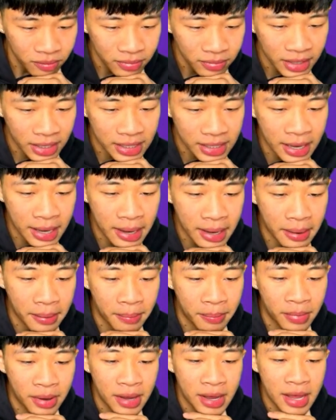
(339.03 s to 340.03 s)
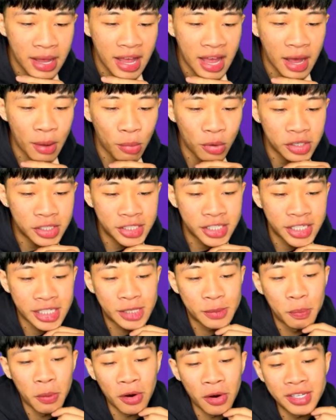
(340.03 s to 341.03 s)
How much
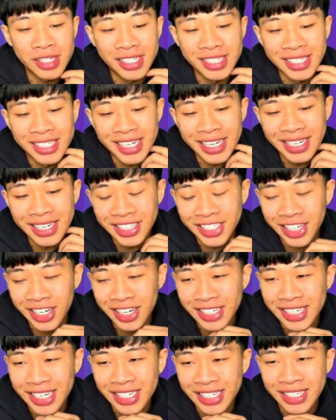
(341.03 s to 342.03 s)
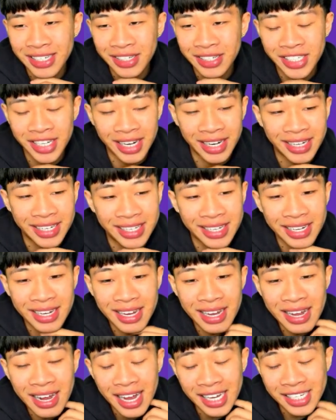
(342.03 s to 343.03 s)
Spurs conceding, Chai, says Sushant.
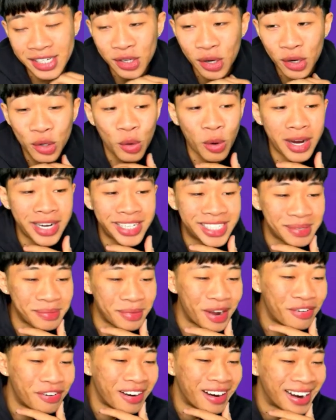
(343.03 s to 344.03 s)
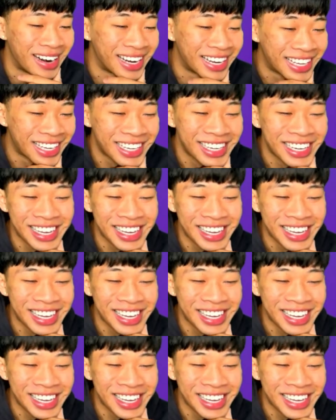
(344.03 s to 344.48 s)
That's a good question, my friend.